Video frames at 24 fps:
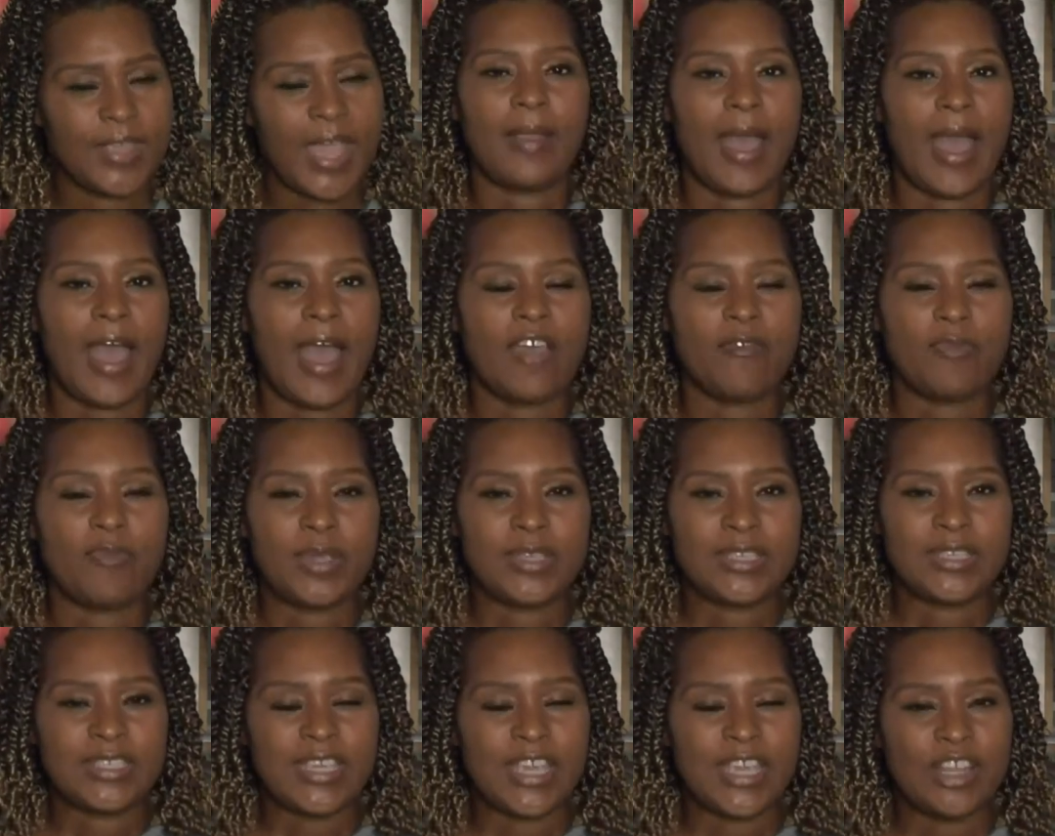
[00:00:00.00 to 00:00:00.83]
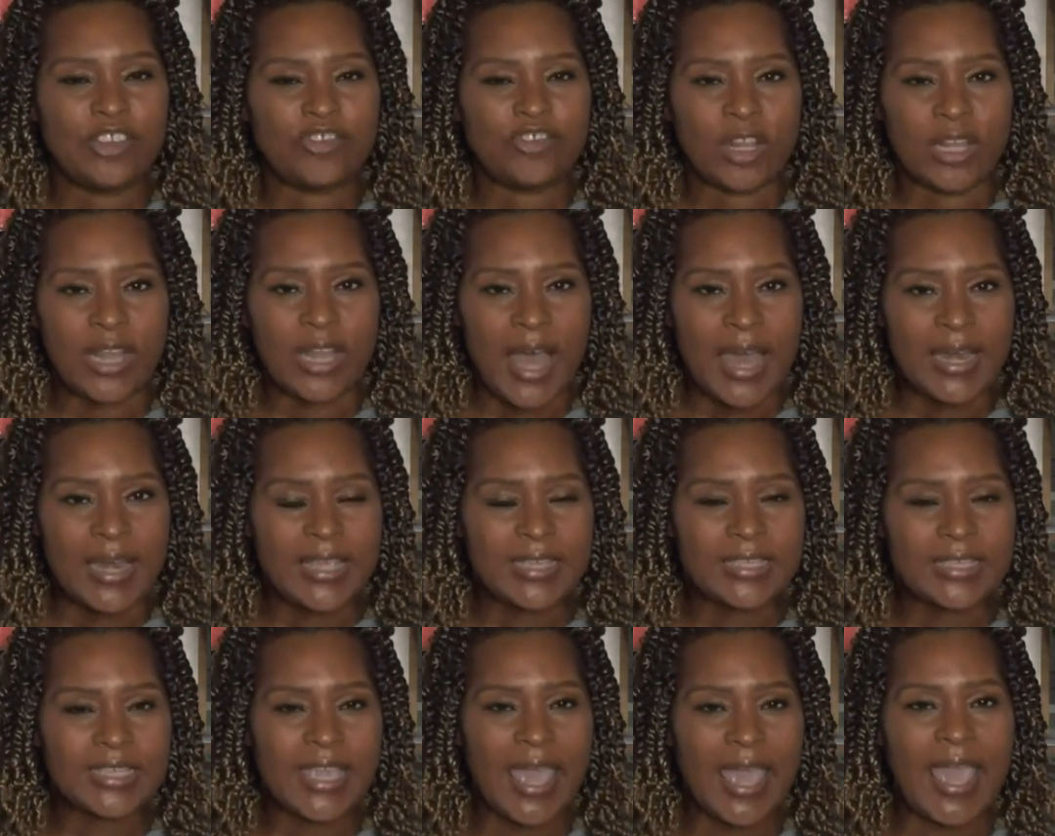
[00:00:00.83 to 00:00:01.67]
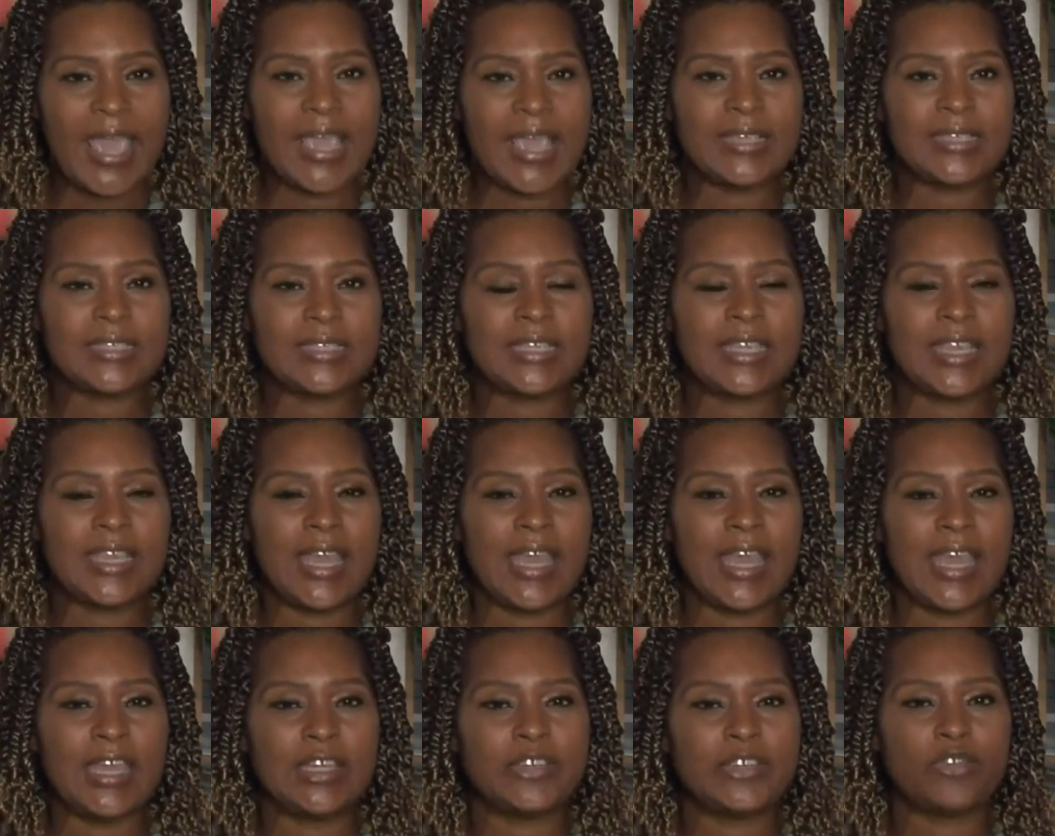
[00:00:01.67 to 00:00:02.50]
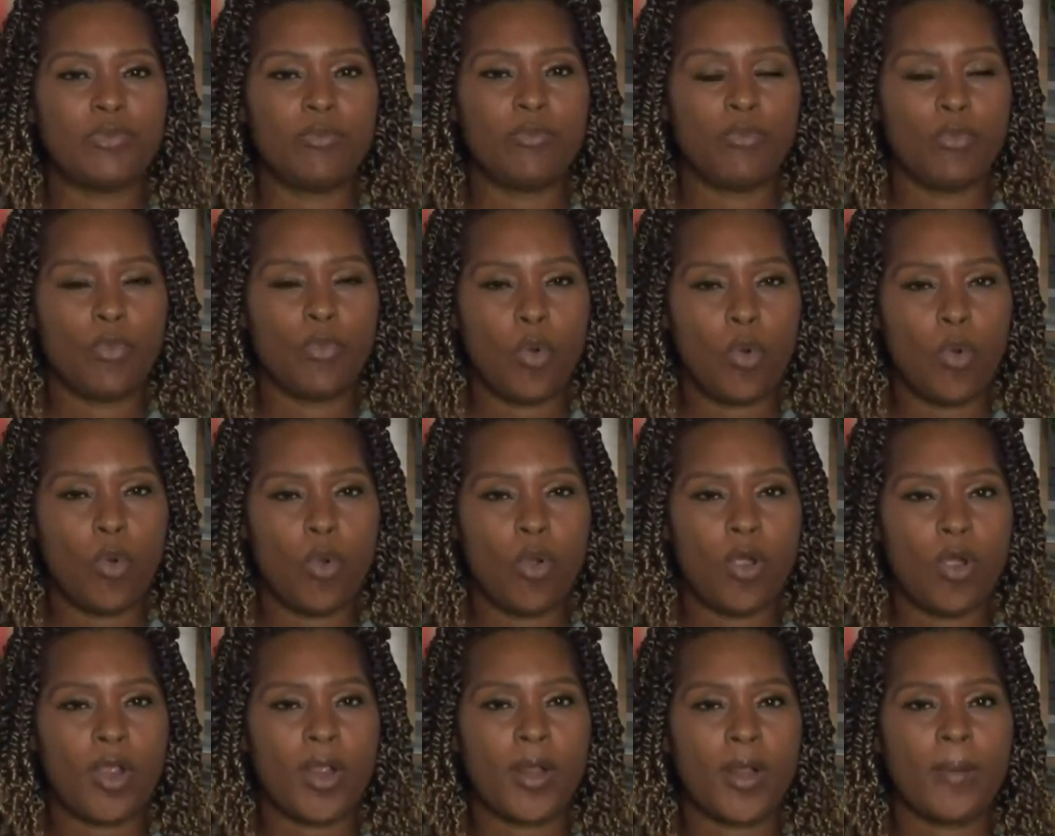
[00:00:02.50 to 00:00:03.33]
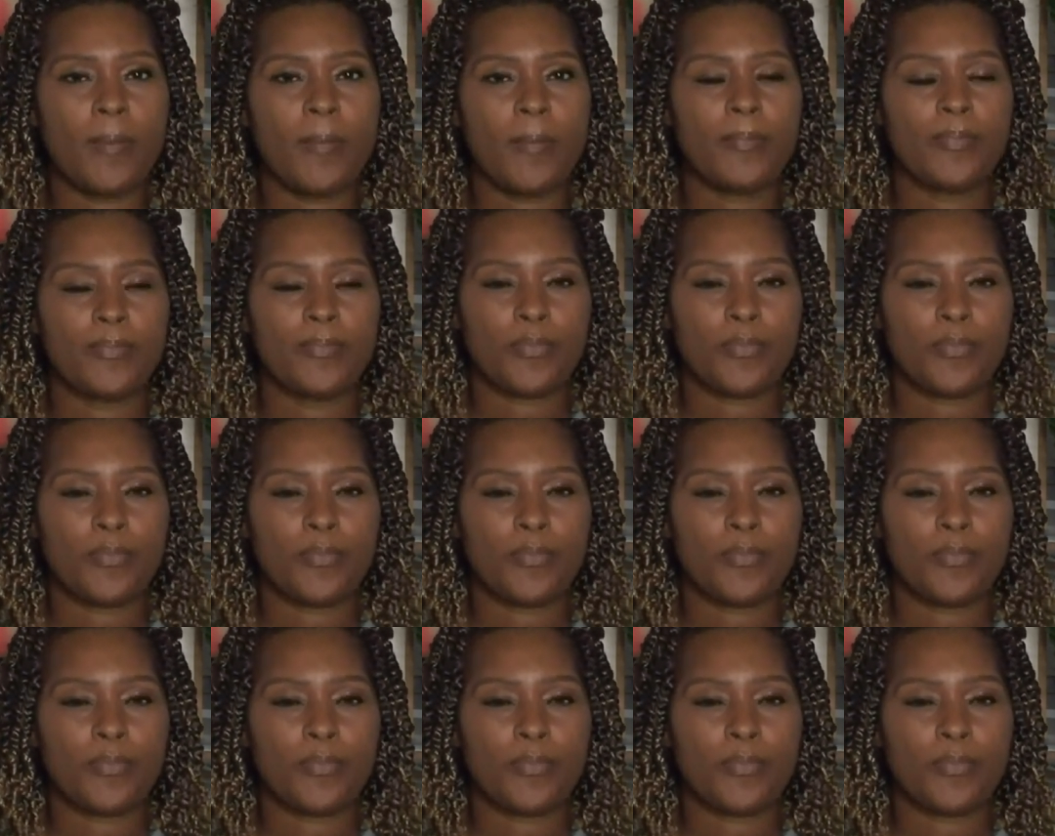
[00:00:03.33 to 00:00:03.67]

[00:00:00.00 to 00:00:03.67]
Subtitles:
I've been seeing Jelani's case get more